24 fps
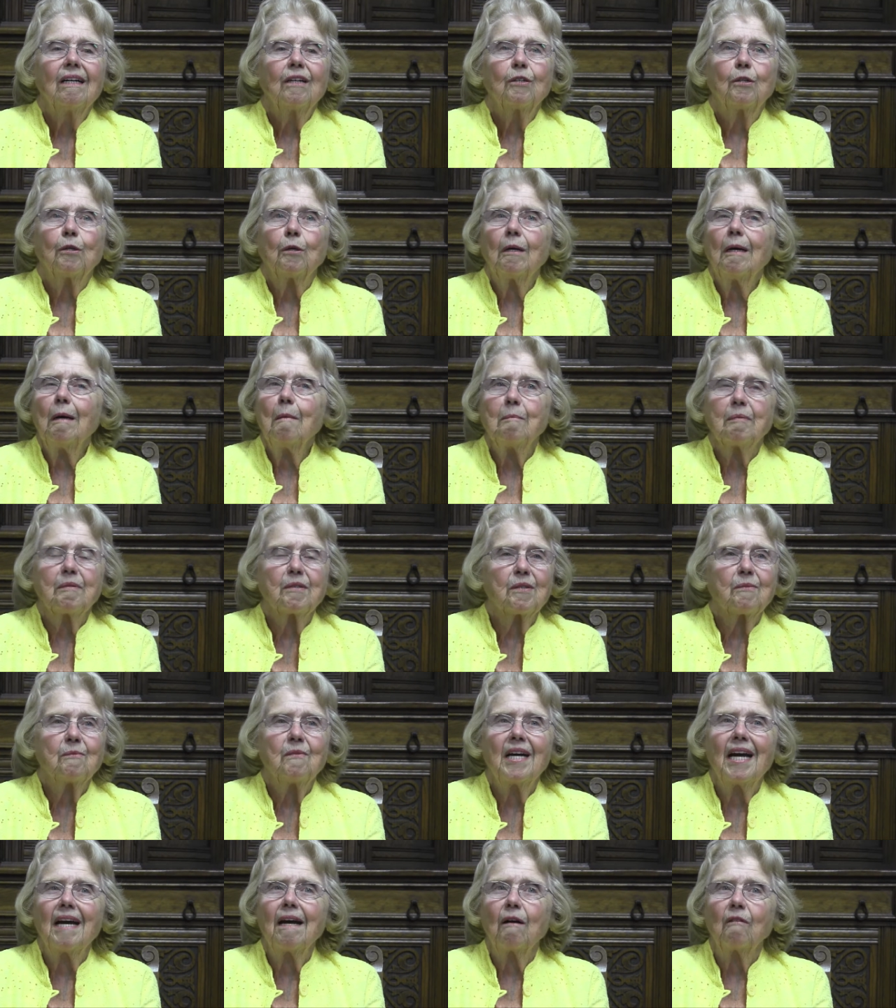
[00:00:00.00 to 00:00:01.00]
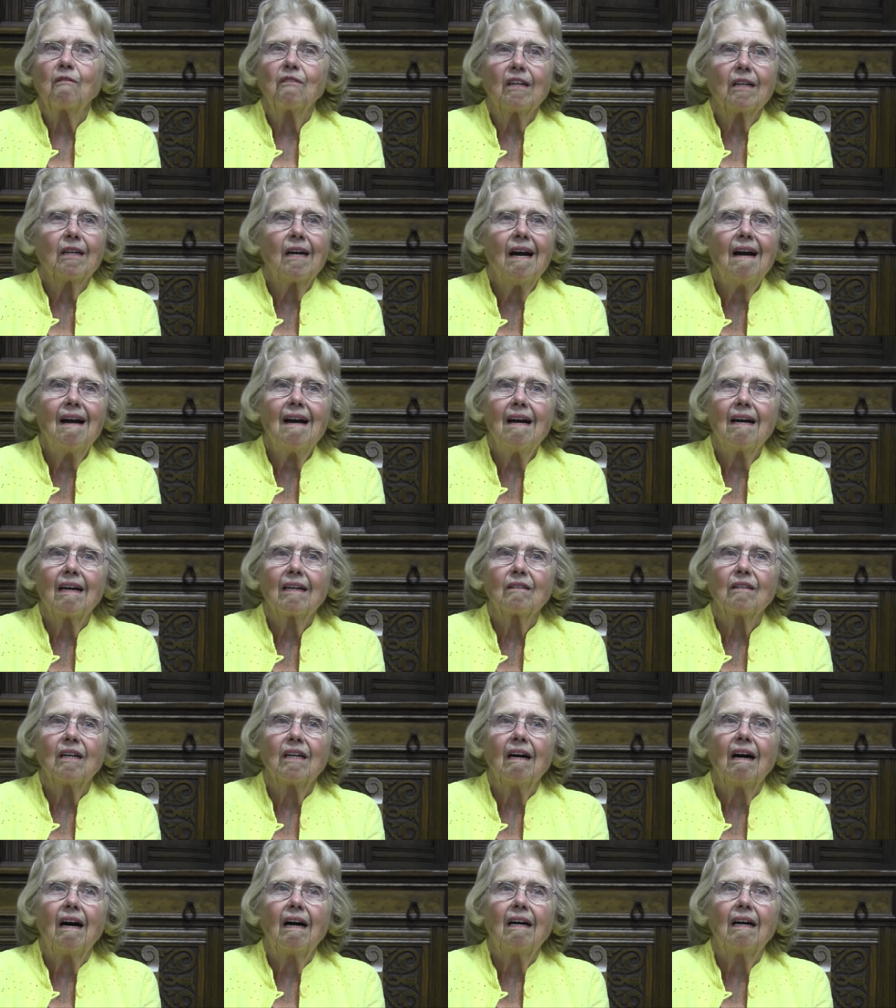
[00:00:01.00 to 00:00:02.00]
trips we ever
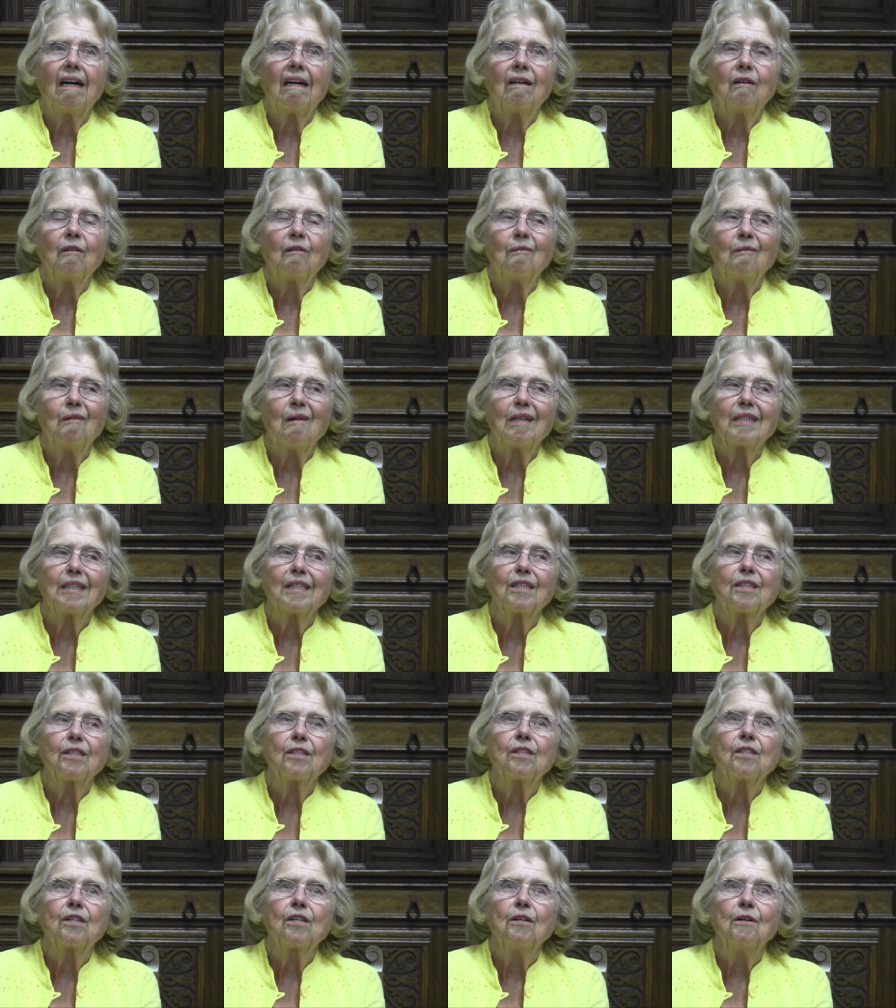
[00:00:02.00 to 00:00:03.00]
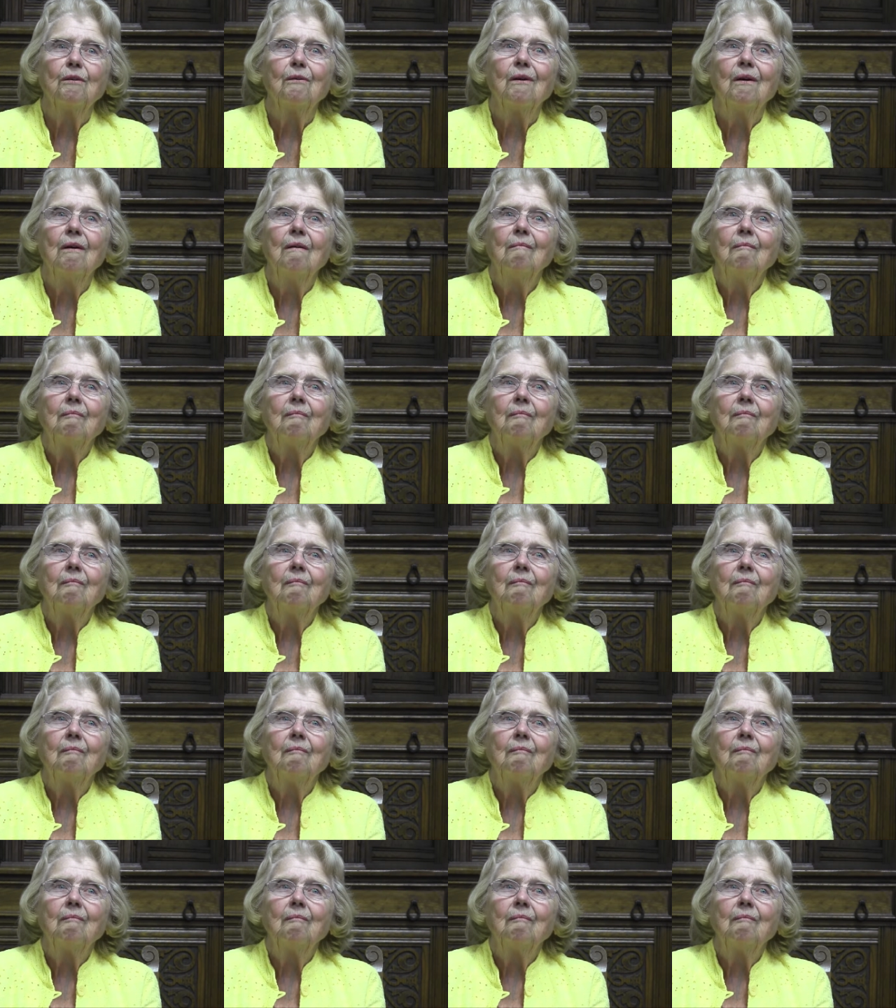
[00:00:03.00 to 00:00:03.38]
had was to